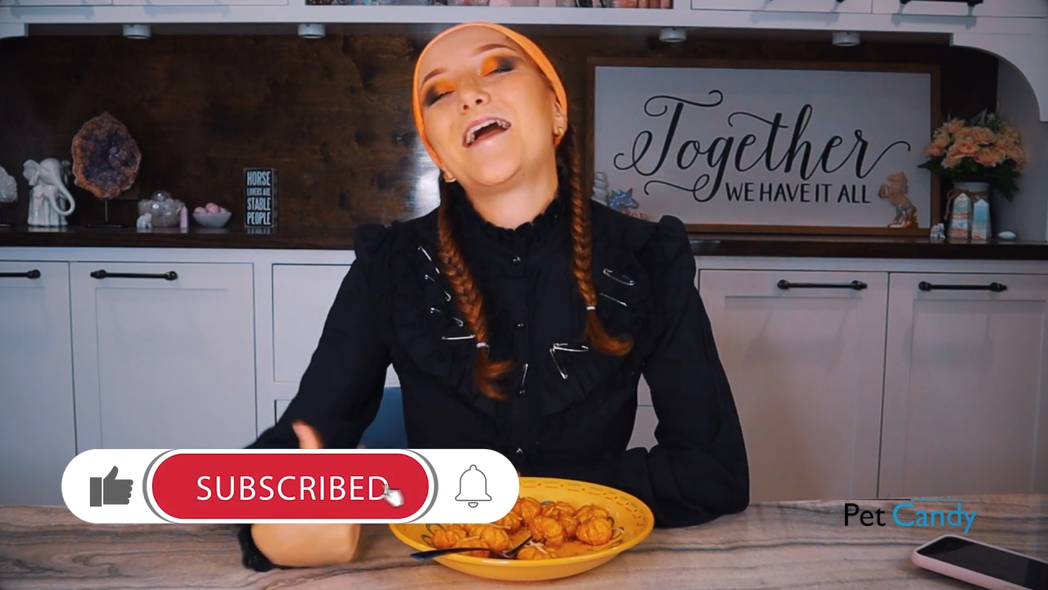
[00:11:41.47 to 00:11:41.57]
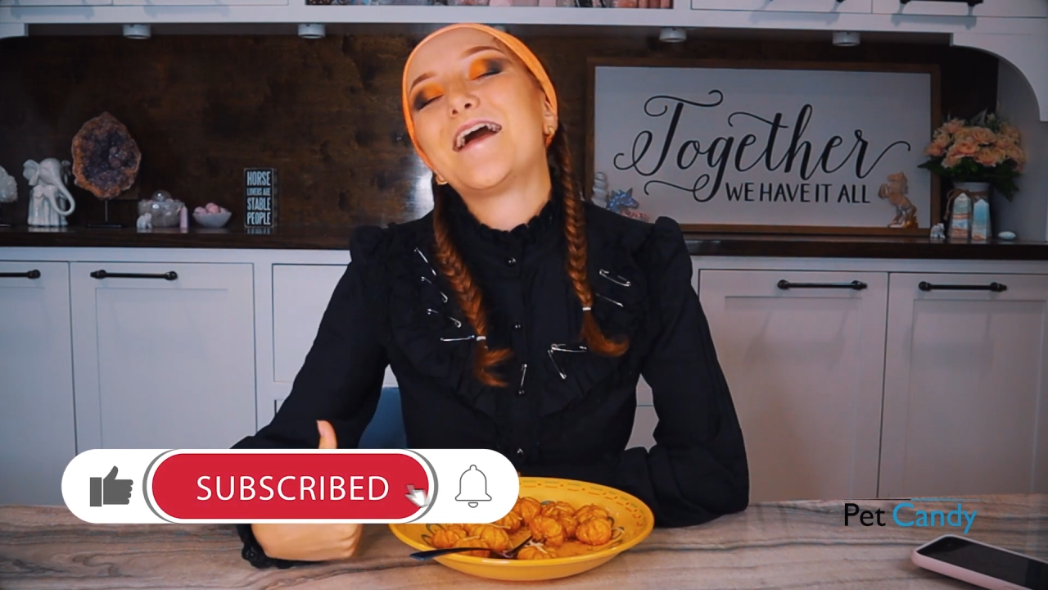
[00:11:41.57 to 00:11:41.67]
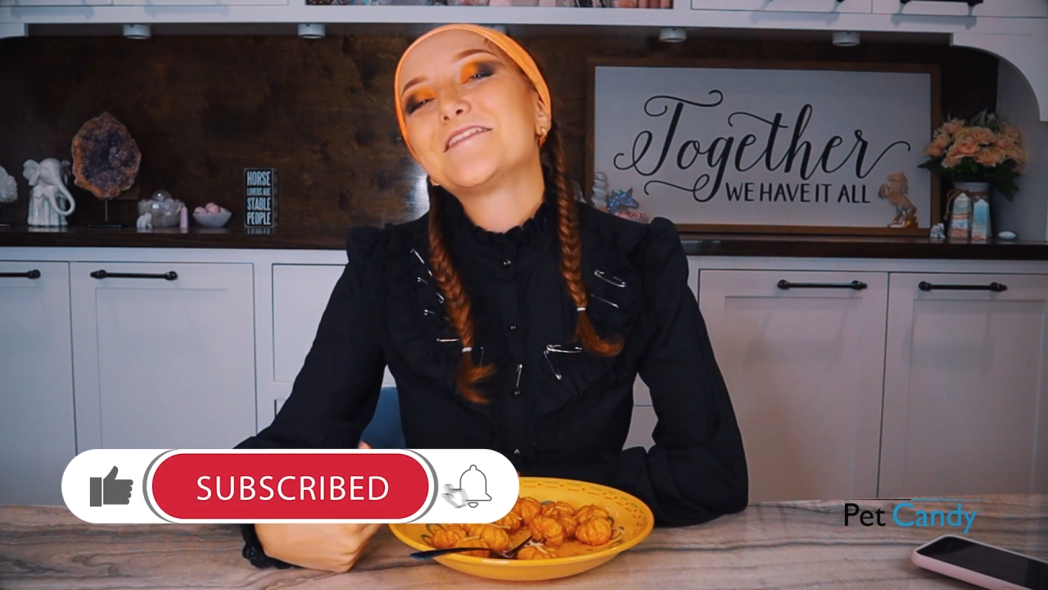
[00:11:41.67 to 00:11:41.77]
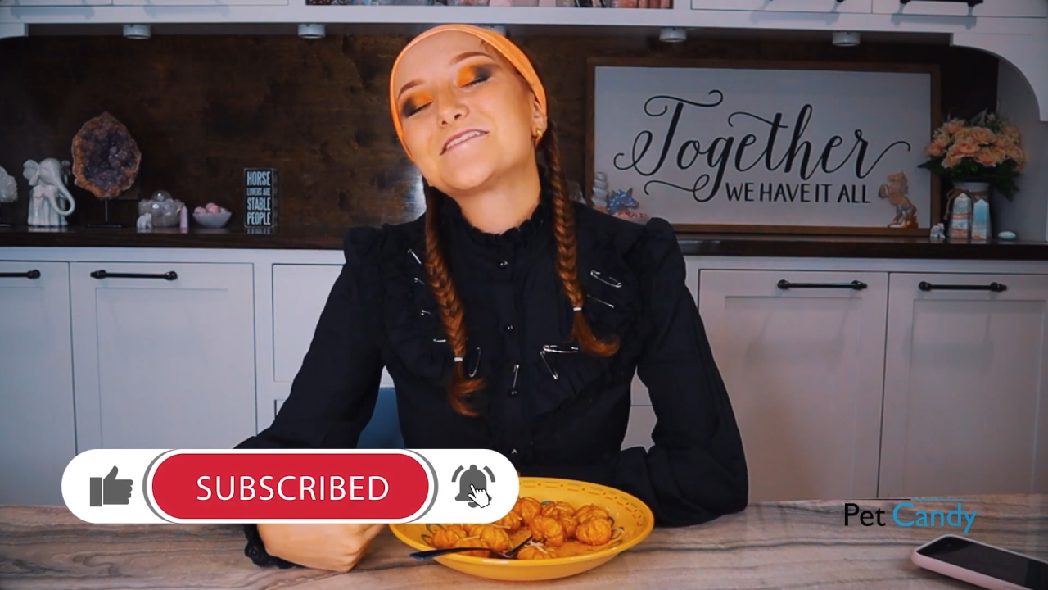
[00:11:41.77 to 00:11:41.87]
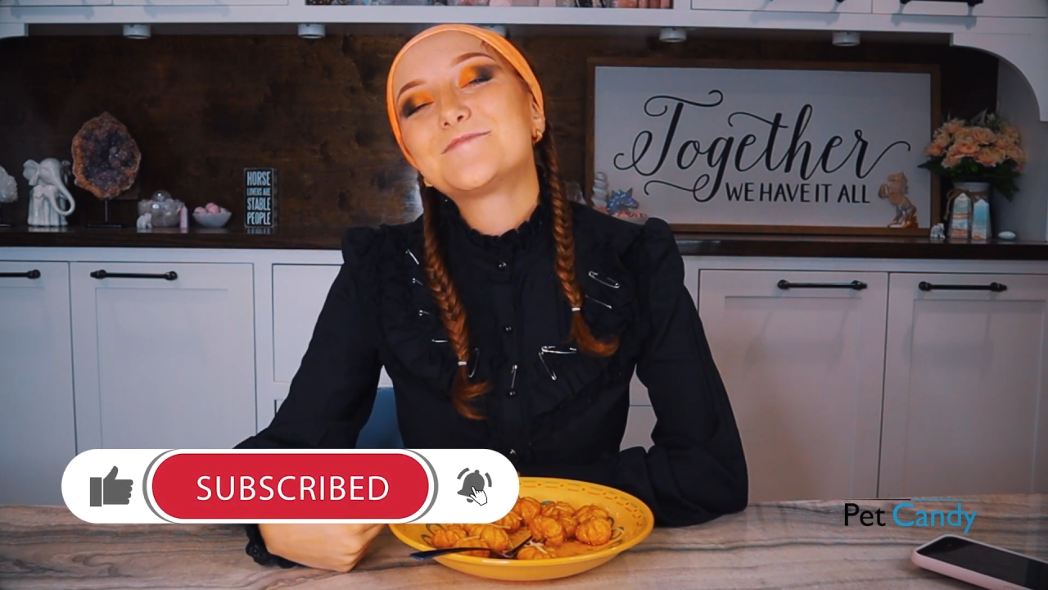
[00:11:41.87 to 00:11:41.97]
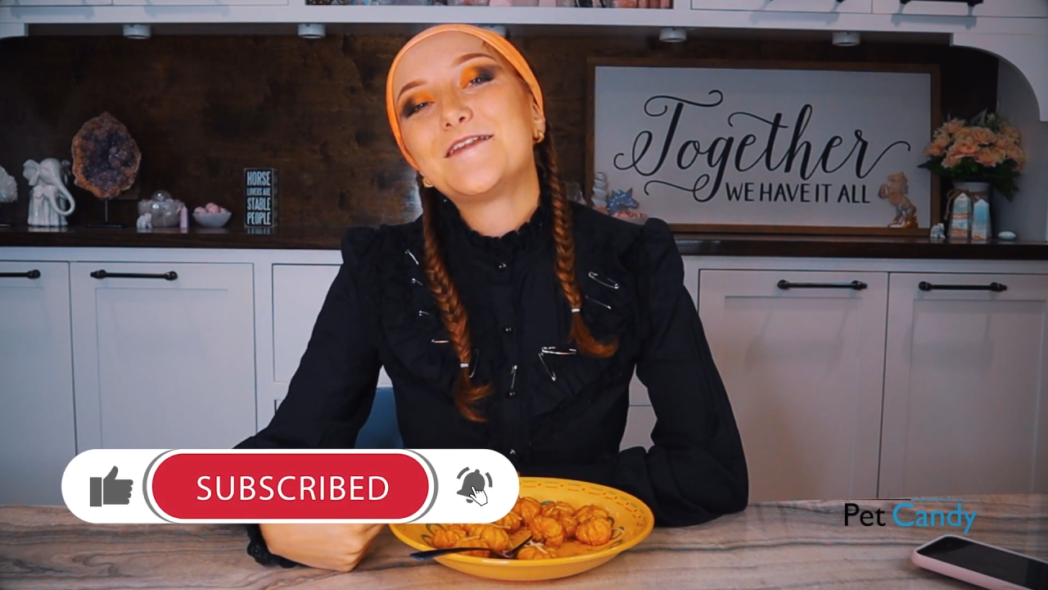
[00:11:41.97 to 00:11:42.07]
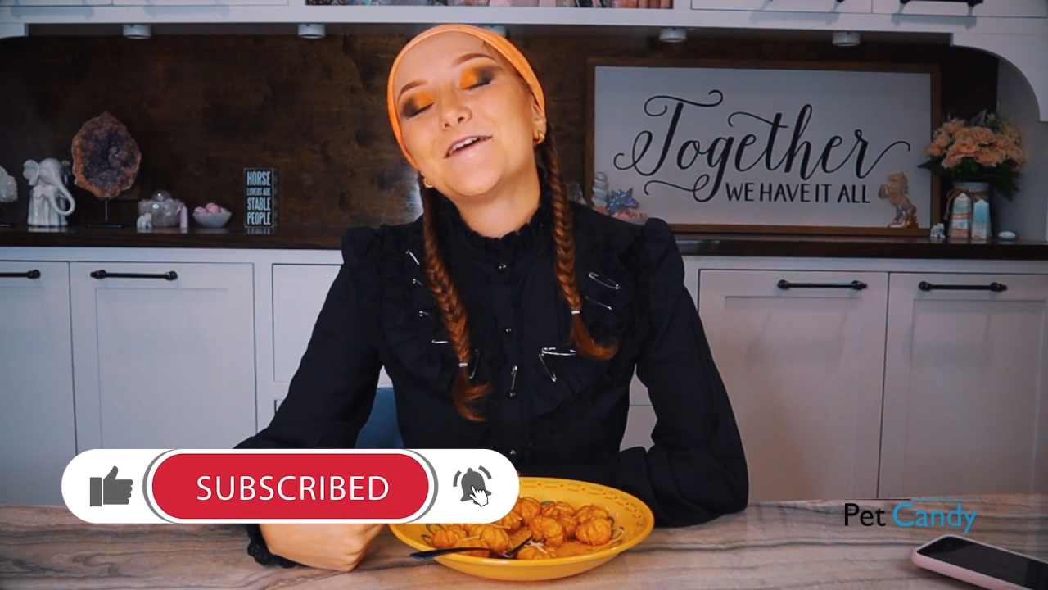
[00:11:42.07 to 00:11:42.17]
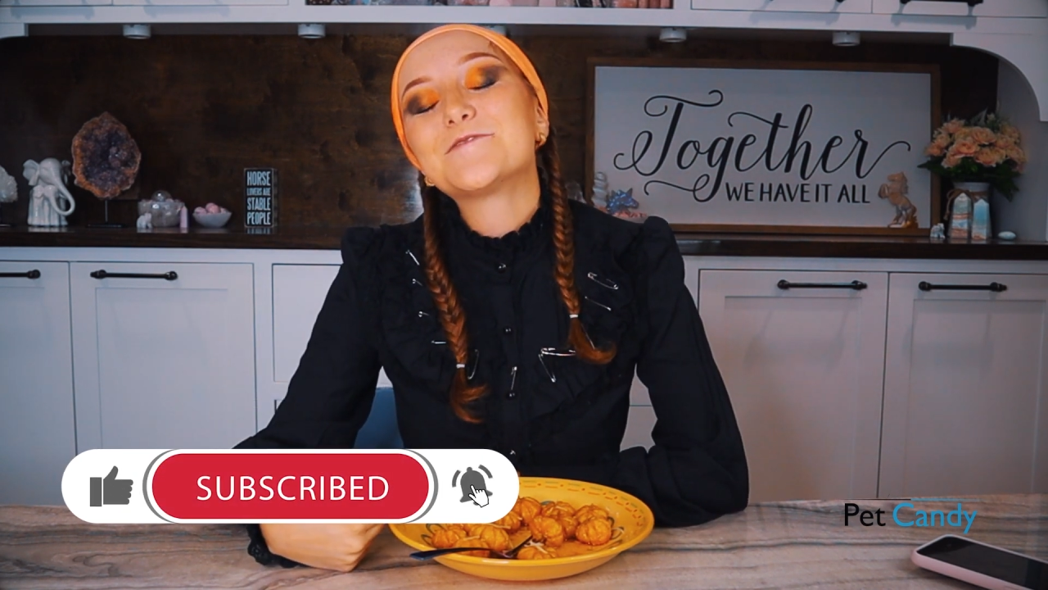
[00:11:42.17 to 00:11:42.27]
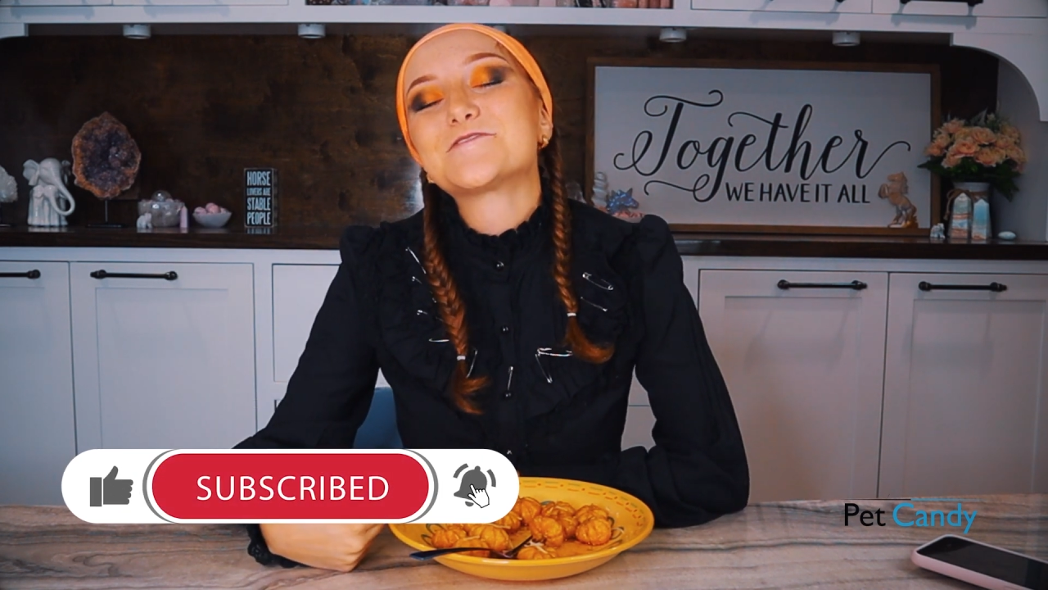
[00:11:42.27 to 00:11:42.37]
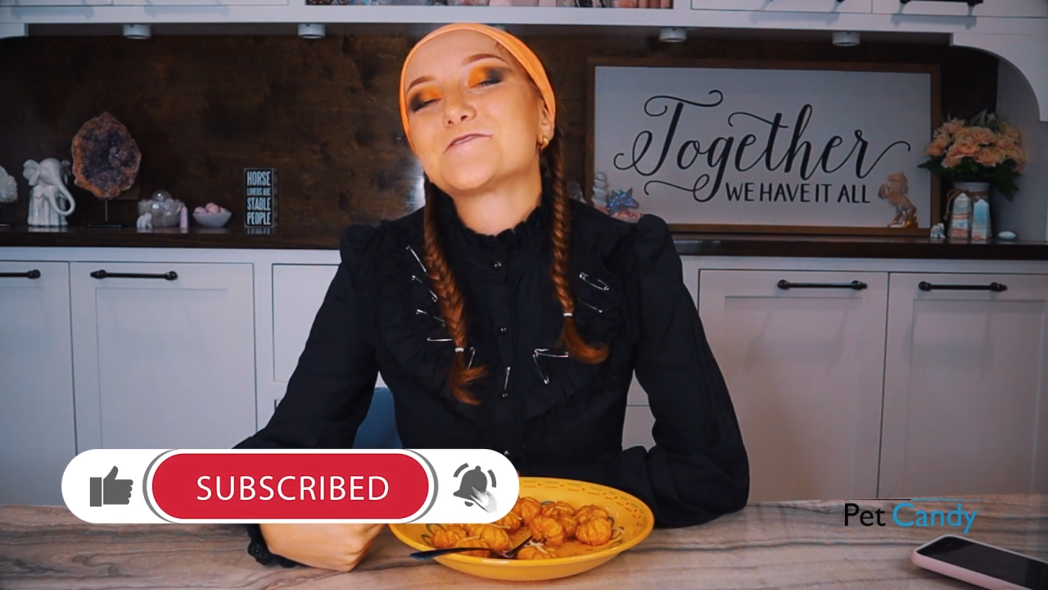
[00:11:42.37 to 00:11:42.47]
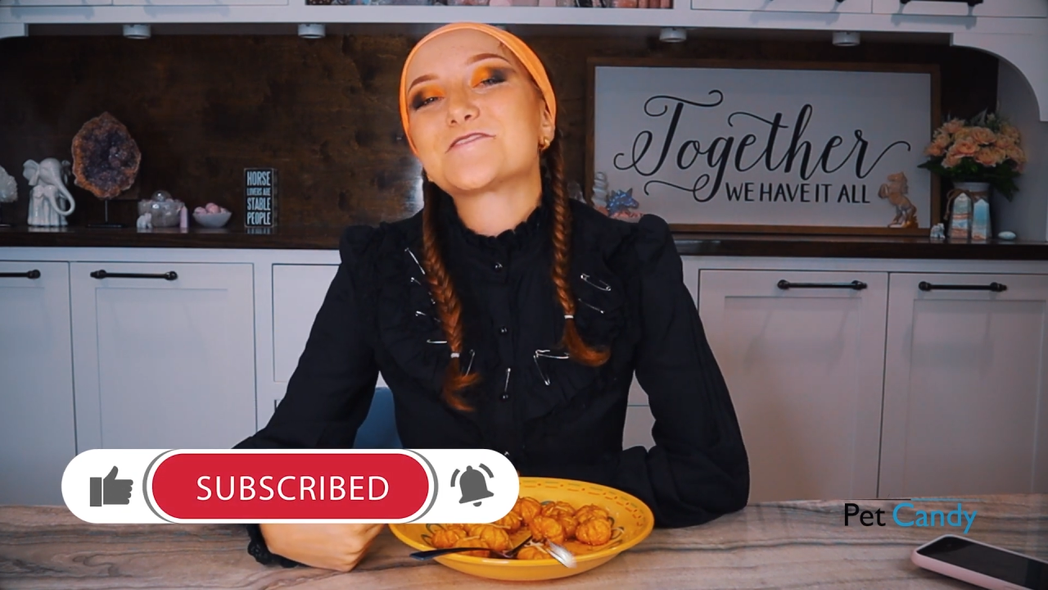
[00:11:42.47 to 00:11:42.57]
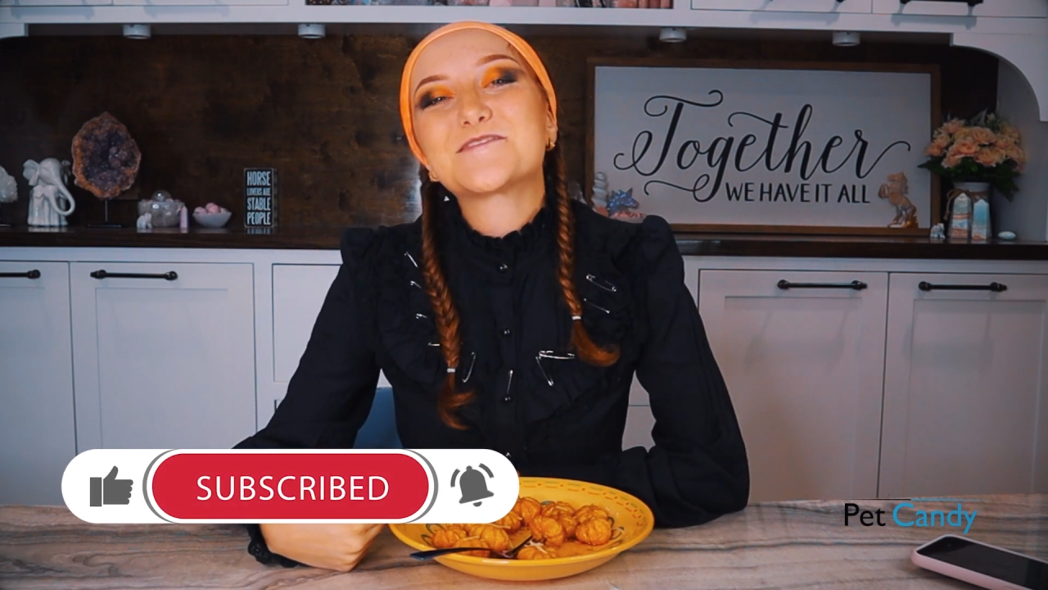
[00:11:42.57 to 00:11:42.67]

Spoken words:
And this video is also